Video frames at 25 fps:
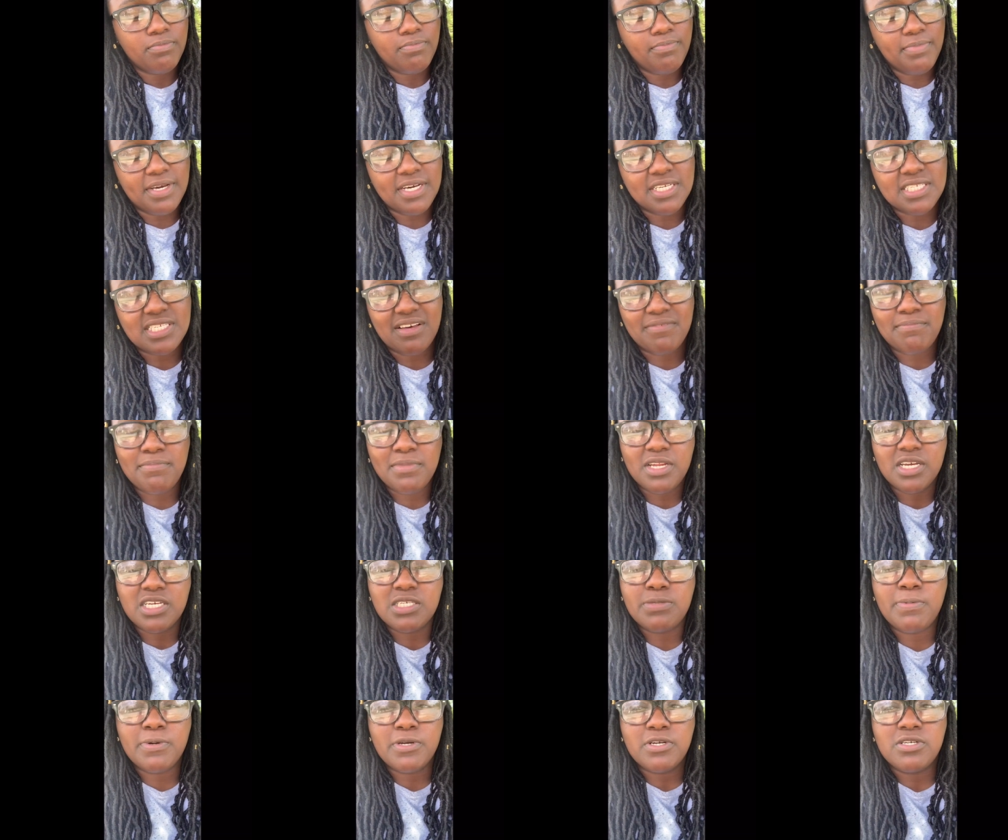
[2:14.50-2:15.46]
because I've been
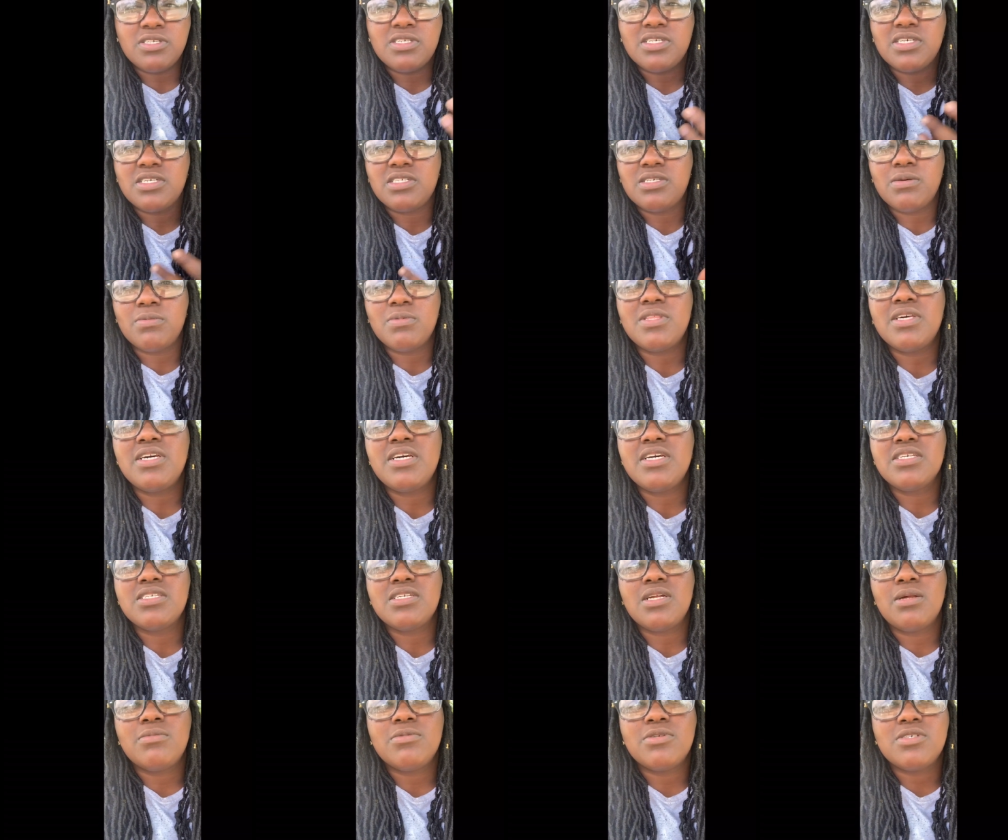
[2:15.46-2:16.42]
experiencing some
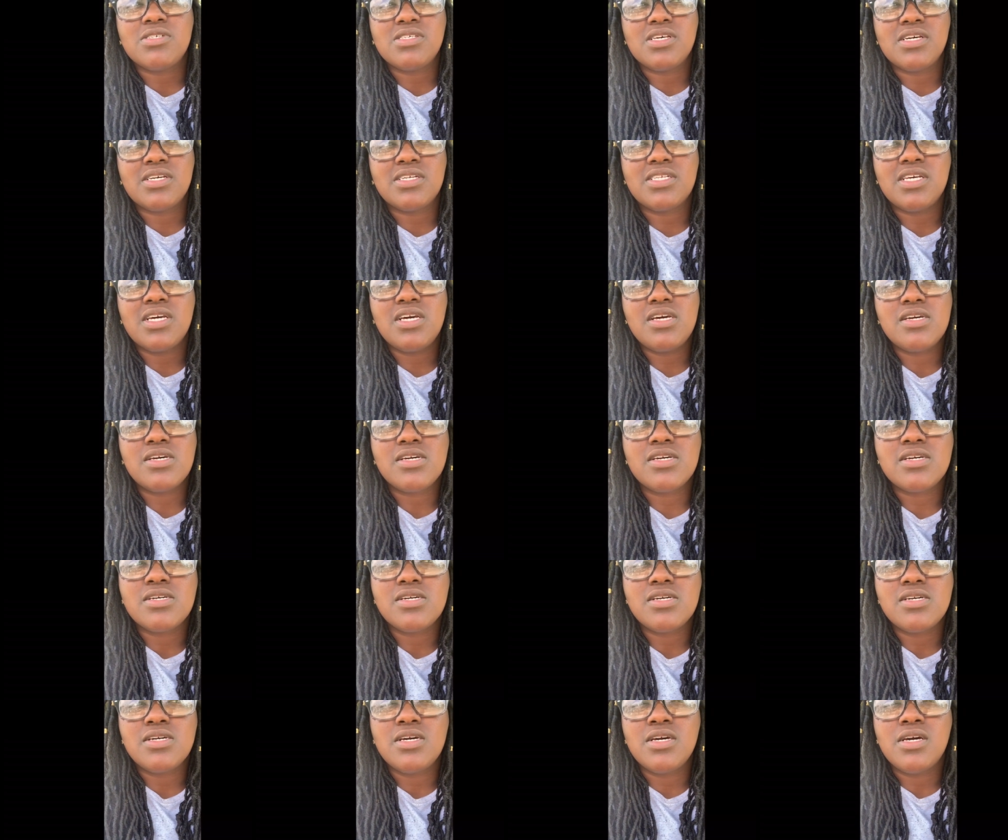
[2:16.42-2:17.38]
things, and I'm just like,
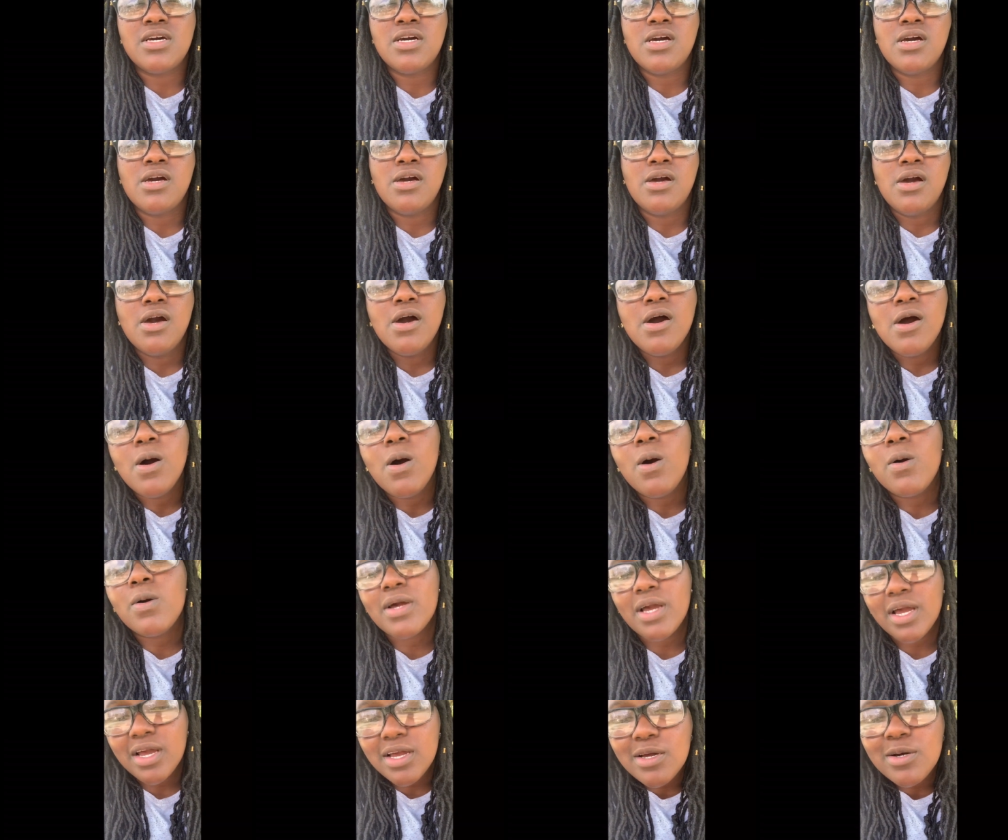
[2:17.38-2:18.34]
dang,
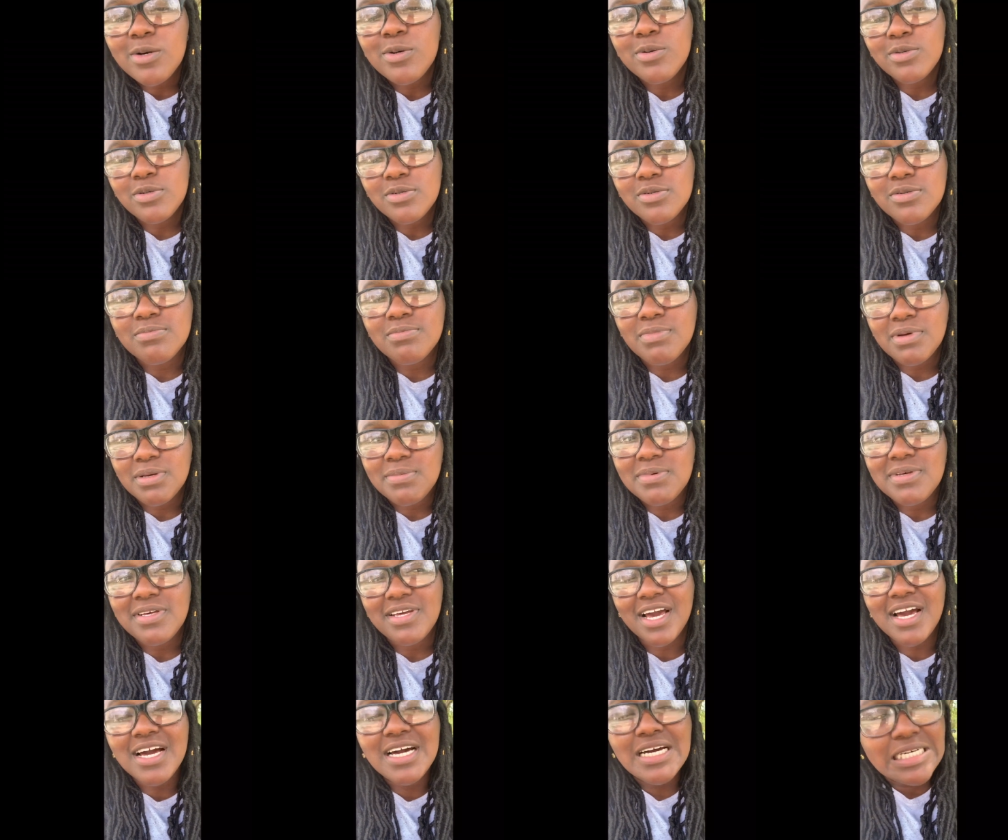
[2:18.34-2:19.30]
okay, cool,
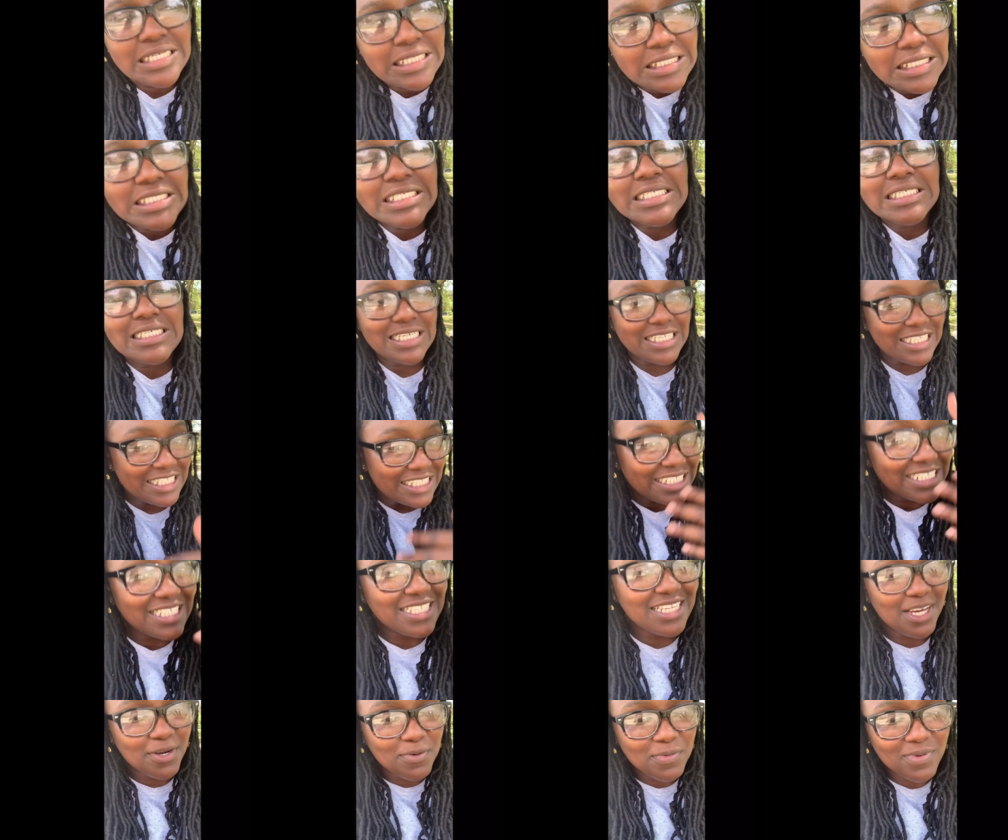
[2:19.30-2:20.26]
maybe I should
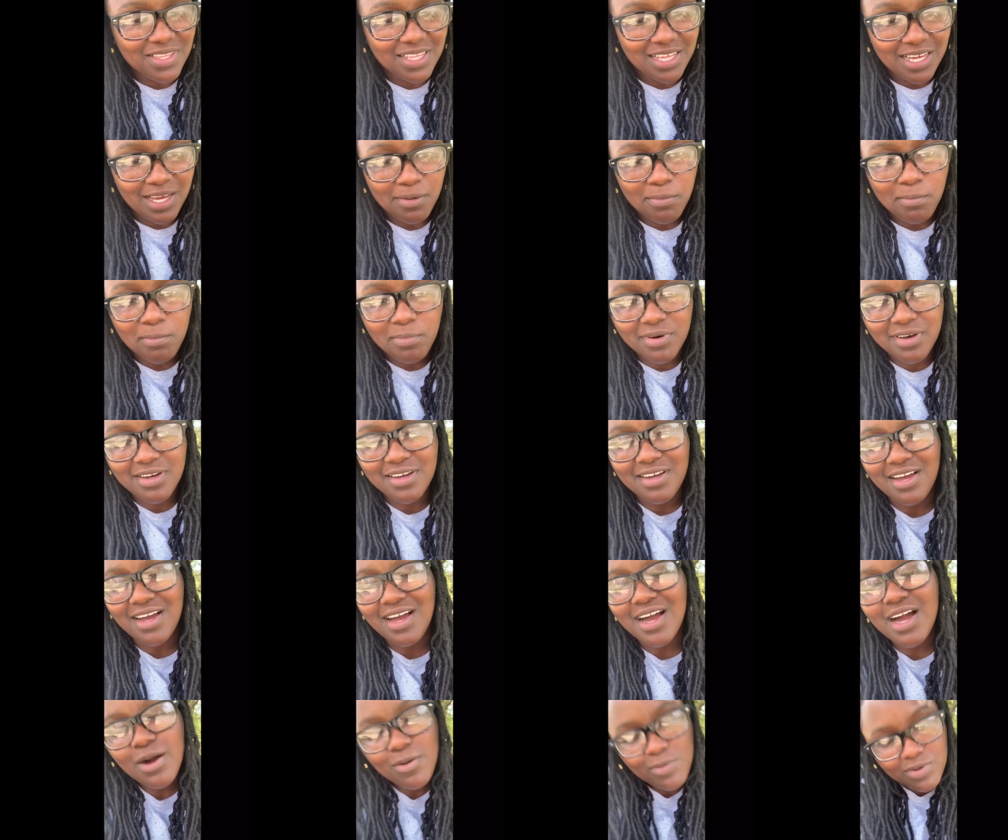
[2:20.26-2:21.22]
have led with that.
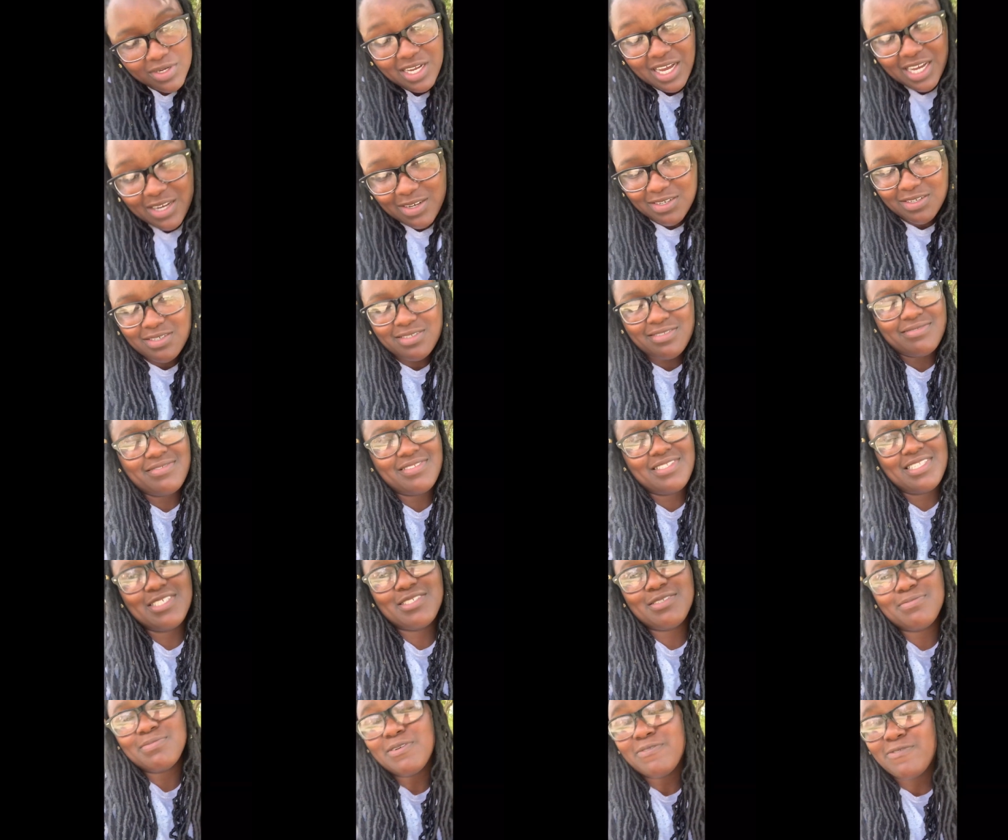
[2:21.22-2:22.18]
But
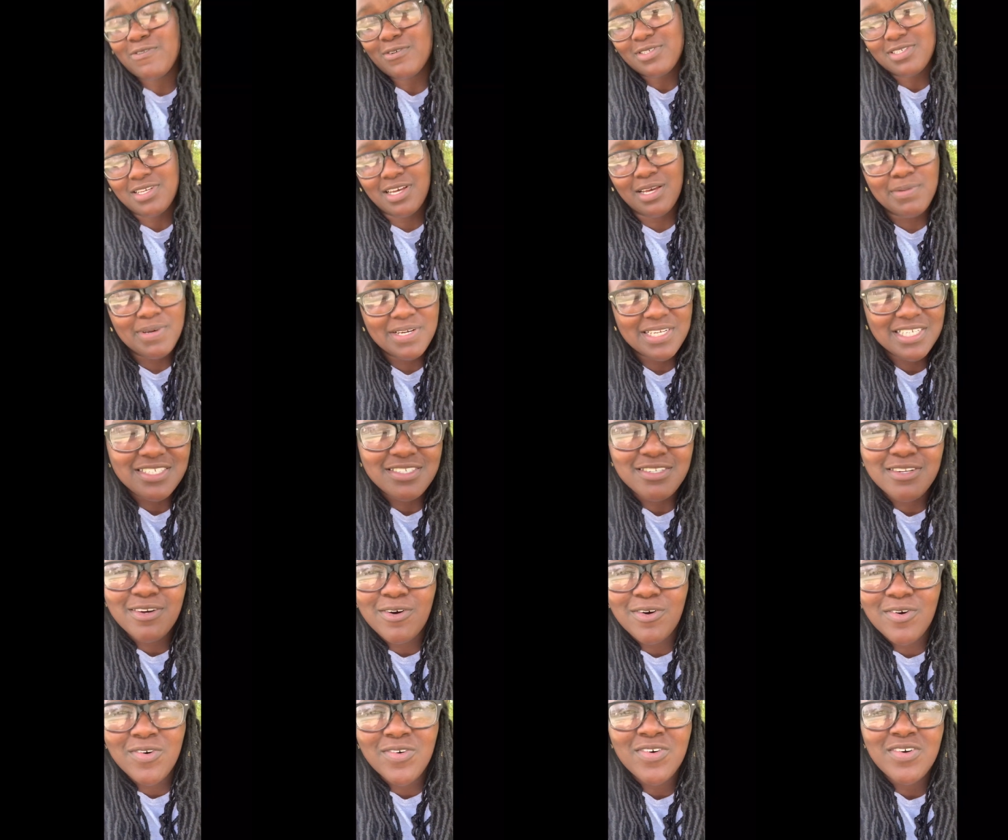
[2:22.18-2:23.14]
this is my first time. I didn't
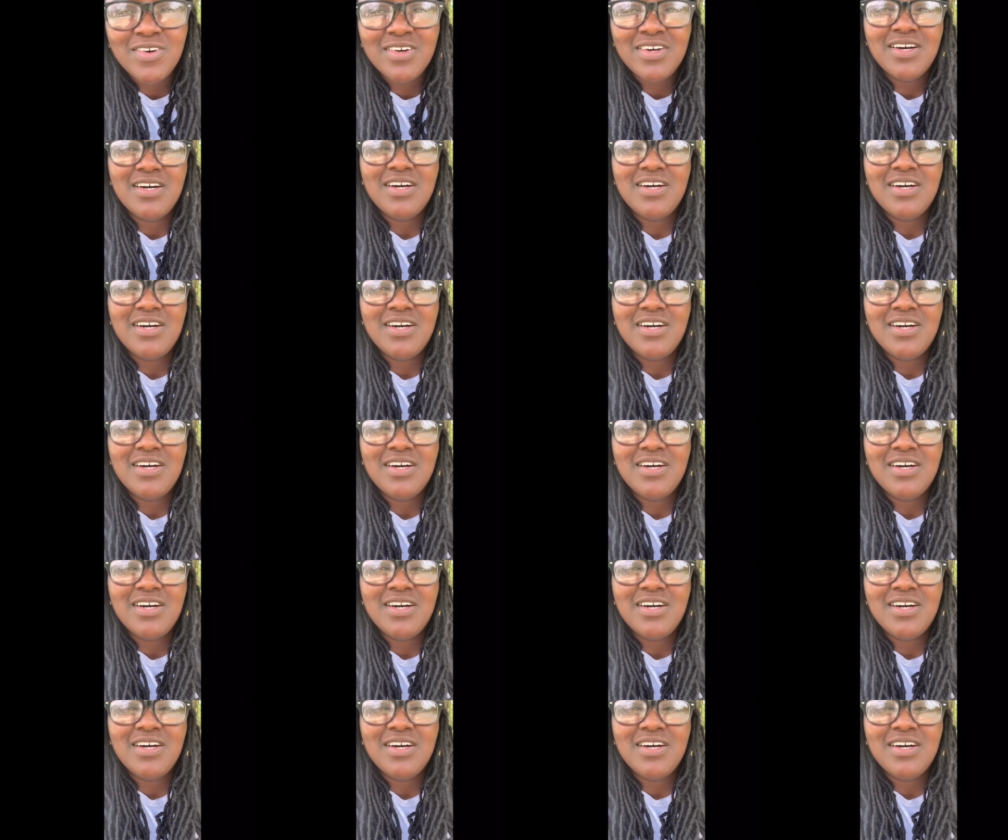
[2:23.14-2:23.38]
know.